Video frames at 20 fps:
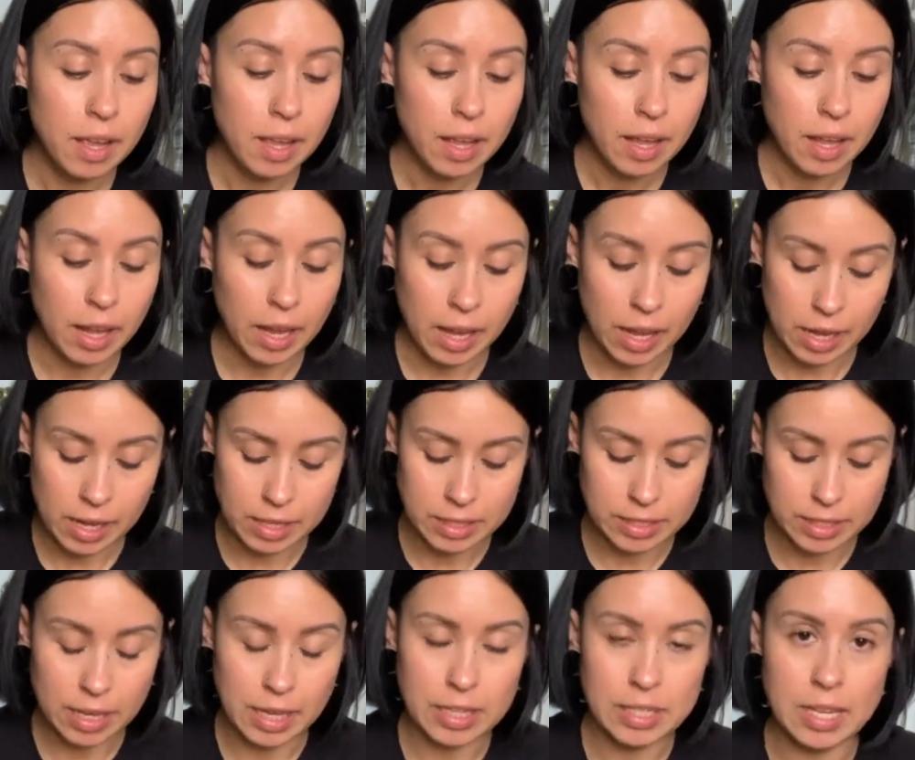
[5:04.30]
and
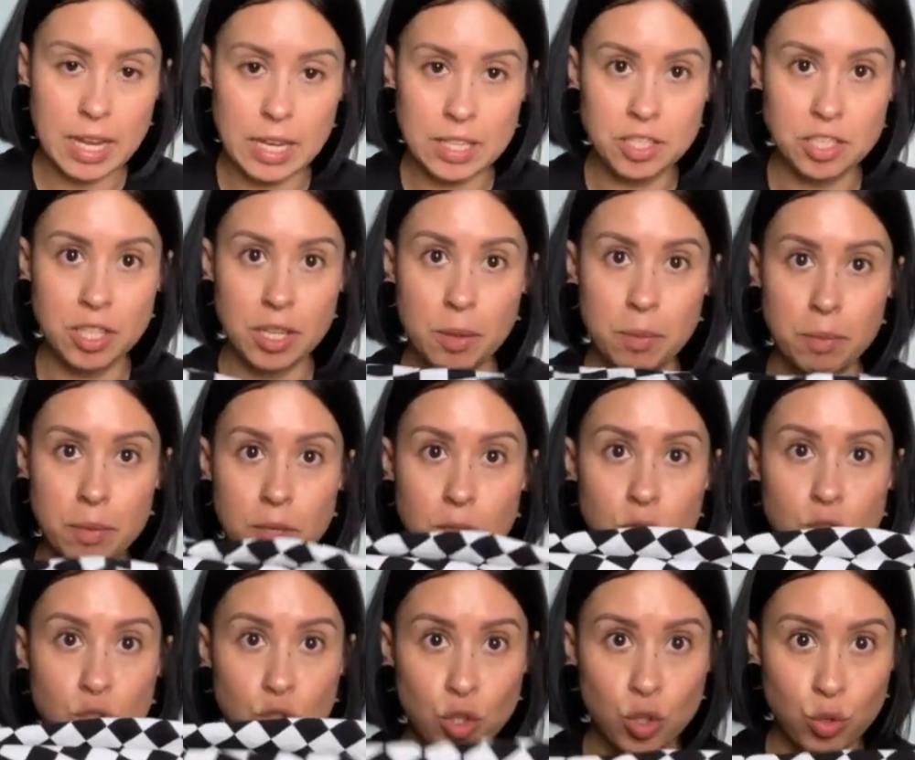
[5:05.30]
attach them
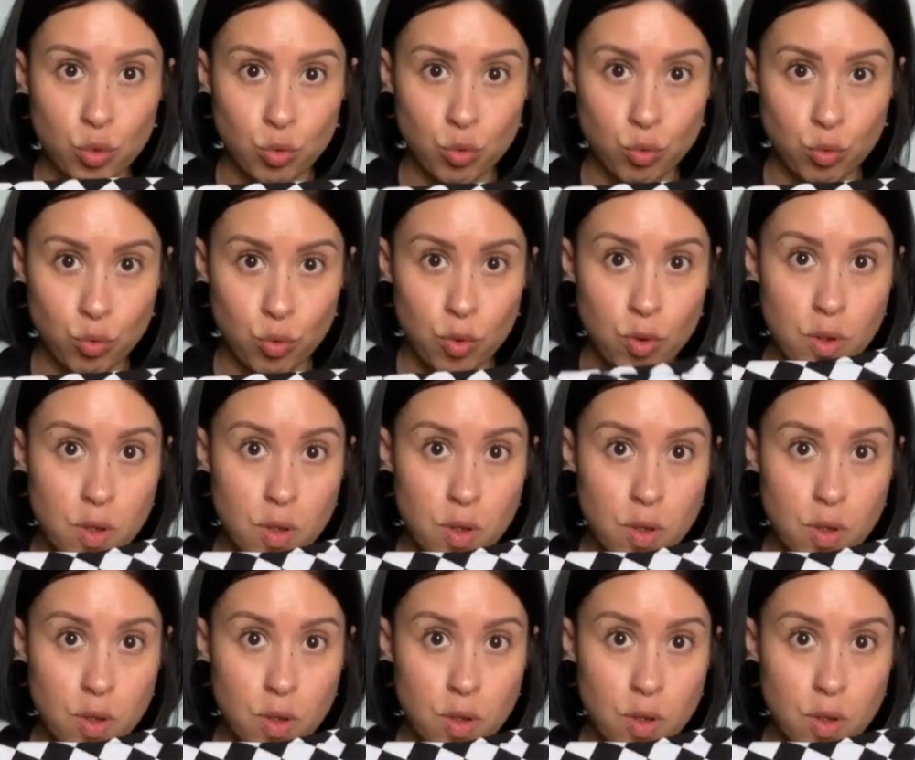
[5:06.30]
to